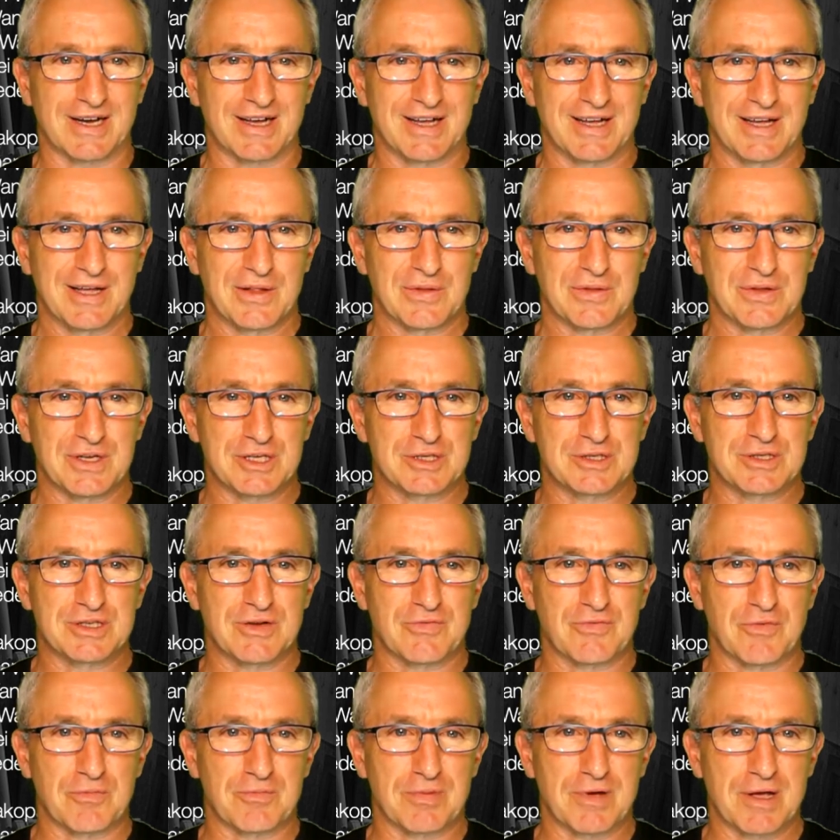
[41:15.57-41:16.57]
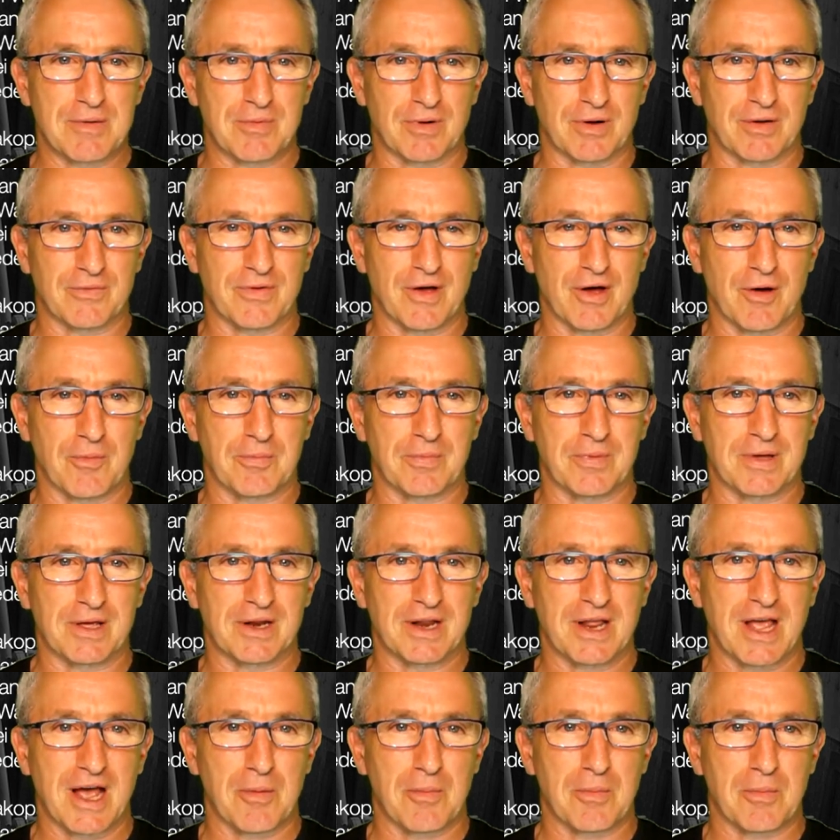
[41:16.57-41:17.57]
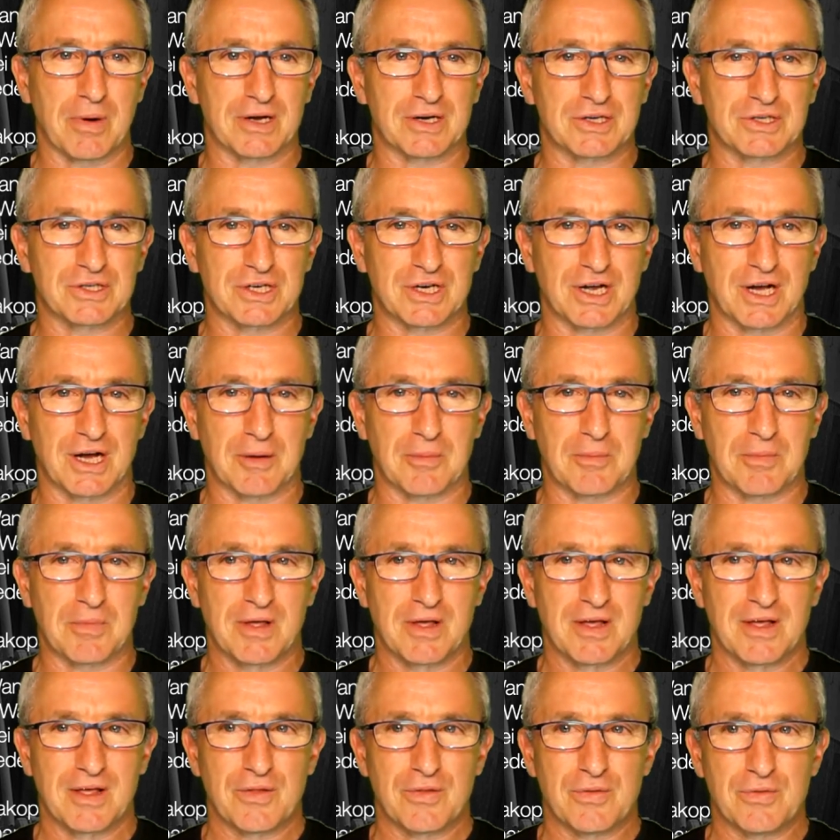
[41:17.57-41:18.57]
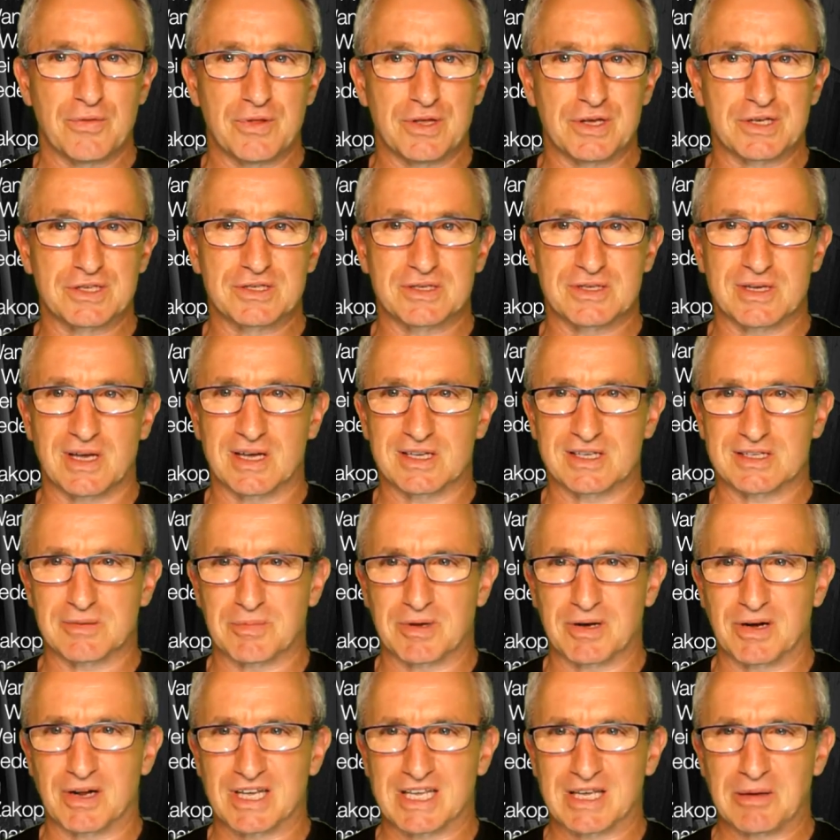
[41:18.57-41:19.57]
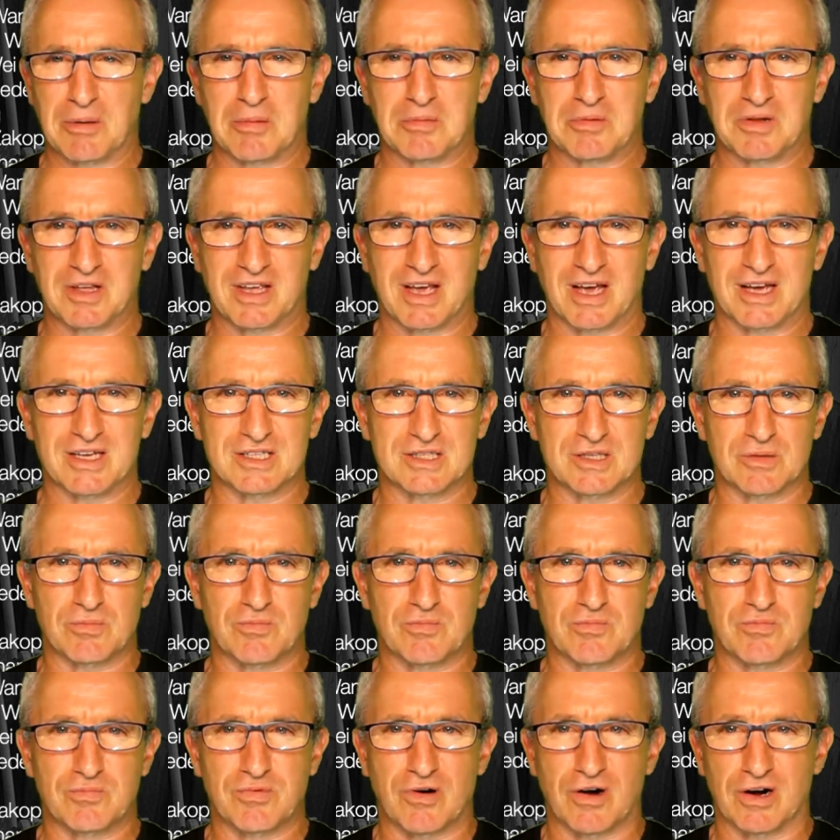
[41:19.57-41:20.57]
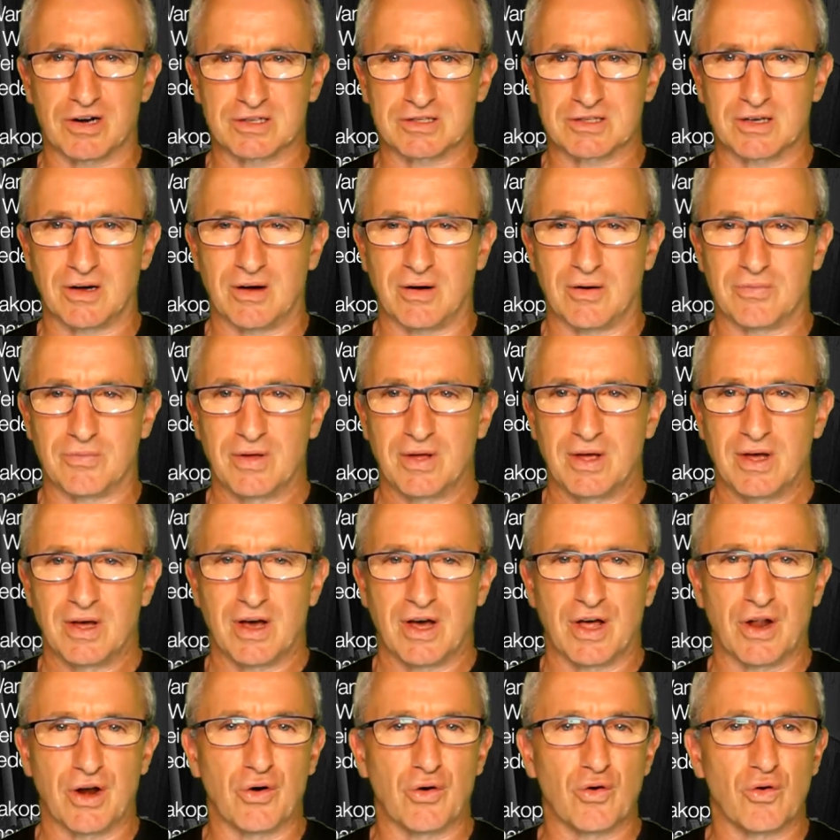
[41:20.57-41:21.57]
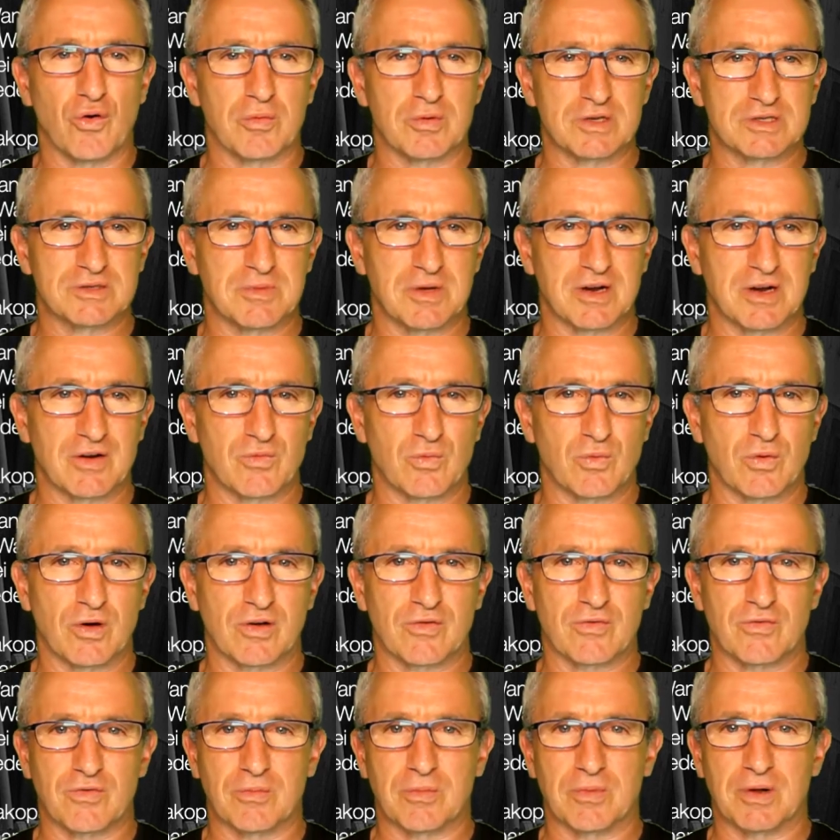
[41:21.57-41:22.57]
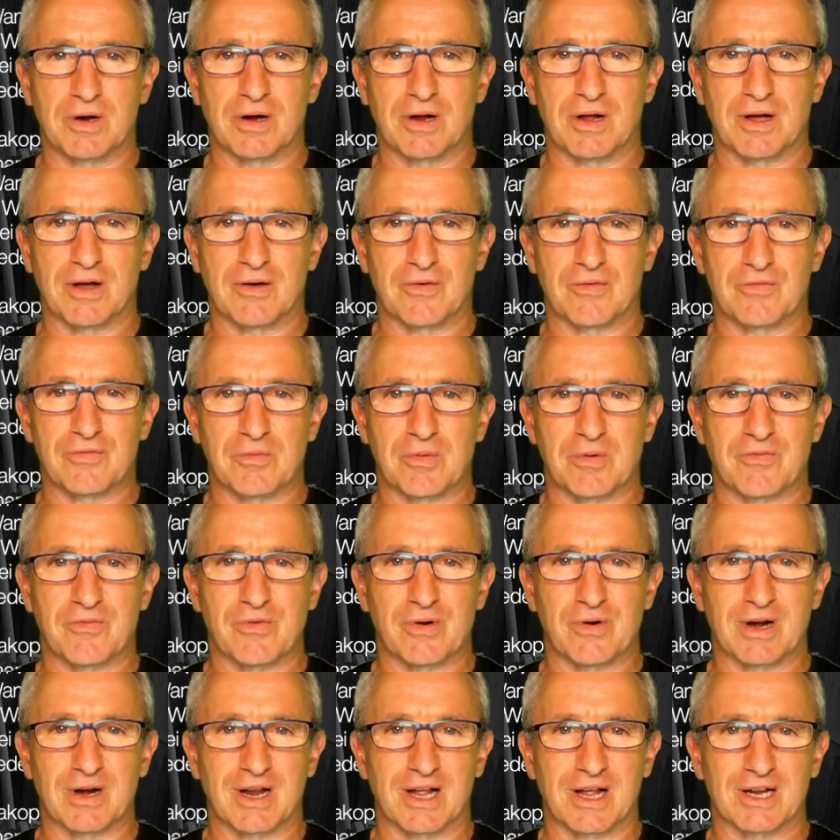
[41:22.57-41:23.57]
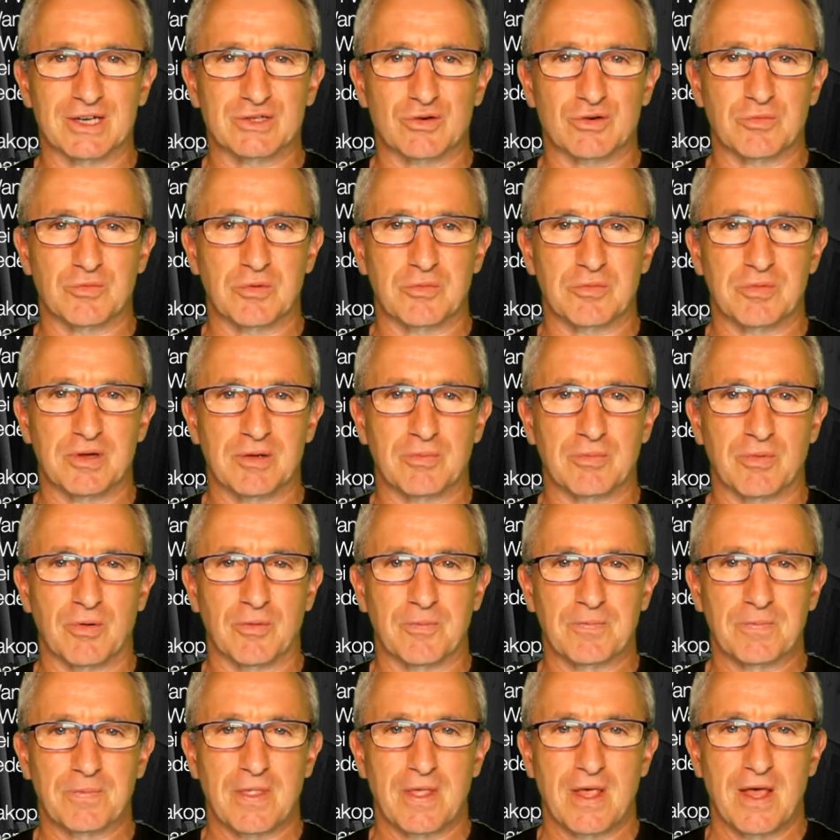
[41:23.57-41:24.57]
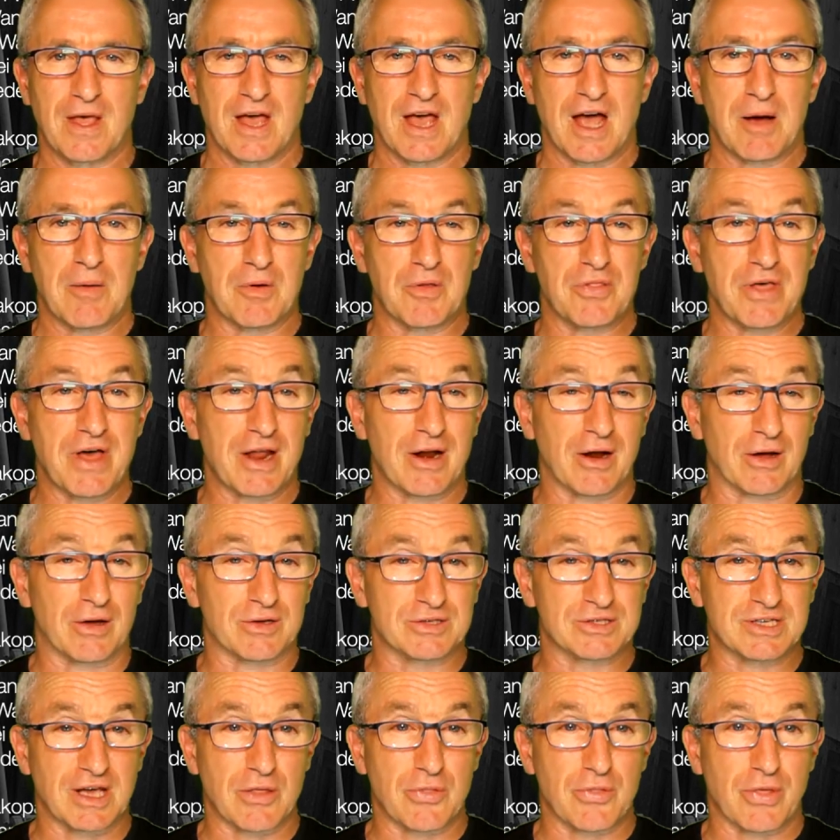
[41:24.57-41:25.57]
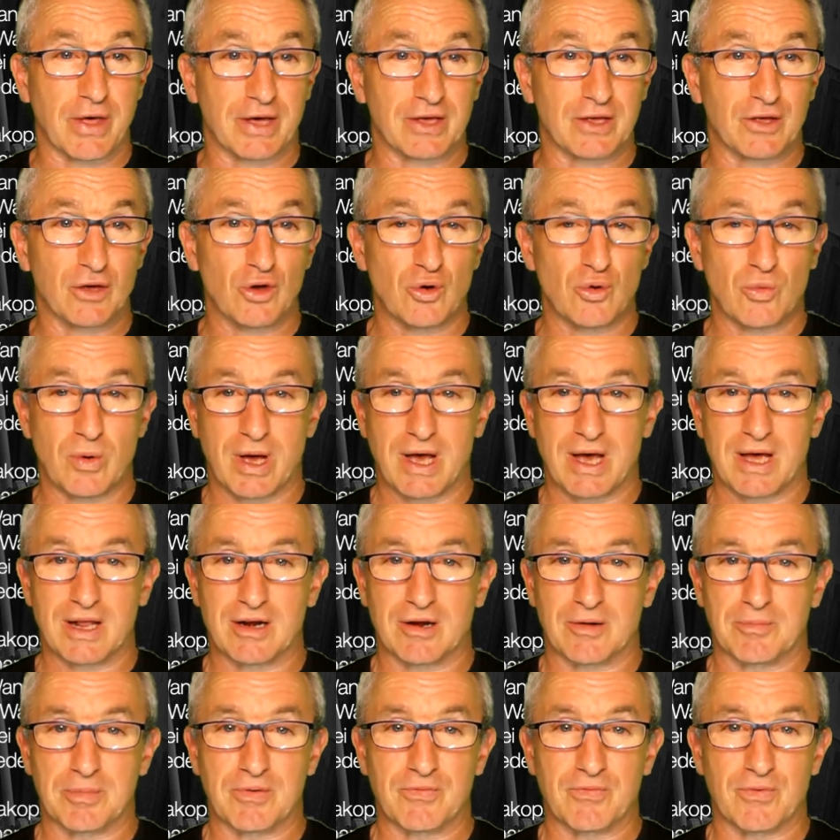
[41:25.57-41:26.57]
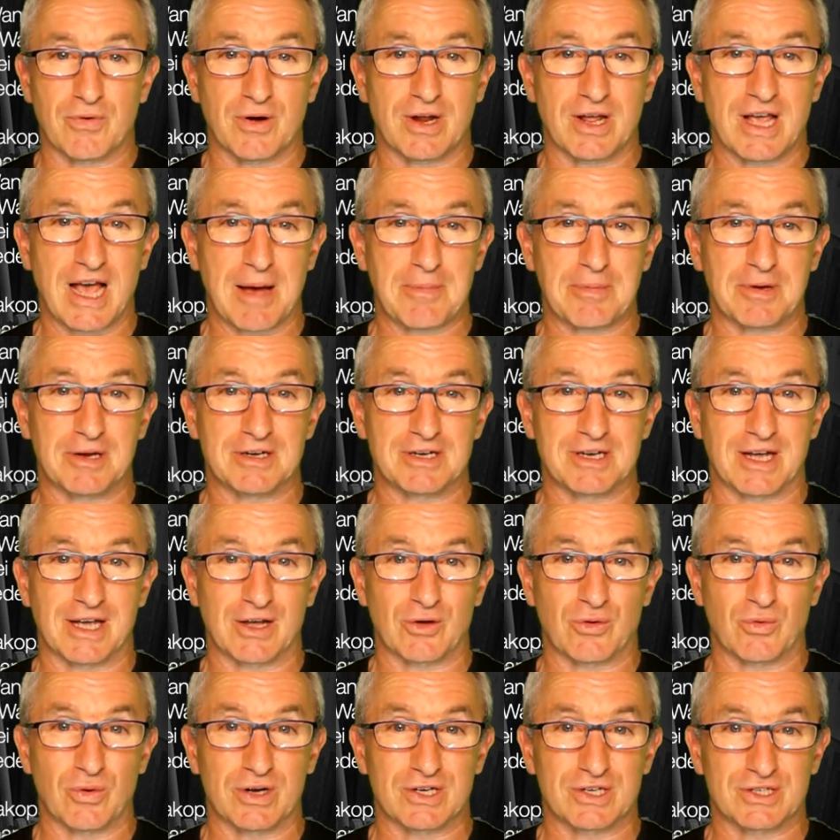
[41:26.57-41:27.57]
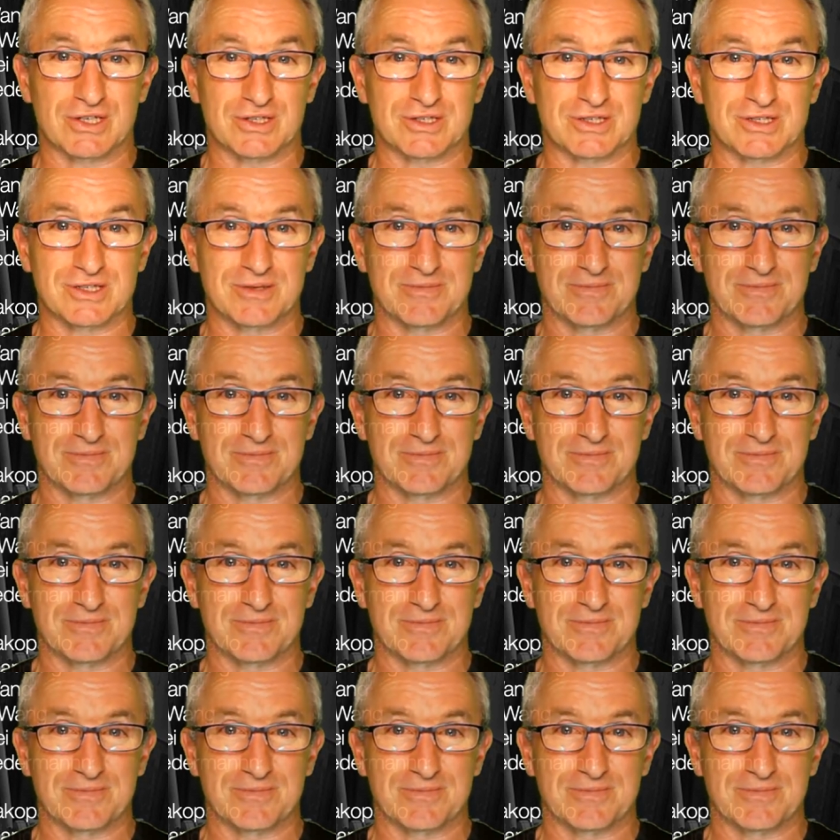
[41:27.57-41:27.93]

these different people have helped me, and how much this something like MMTk is the product of an enormous amount of work from a very large group of people. And with that, I'll say thank you, and I'll be very happy to take questions.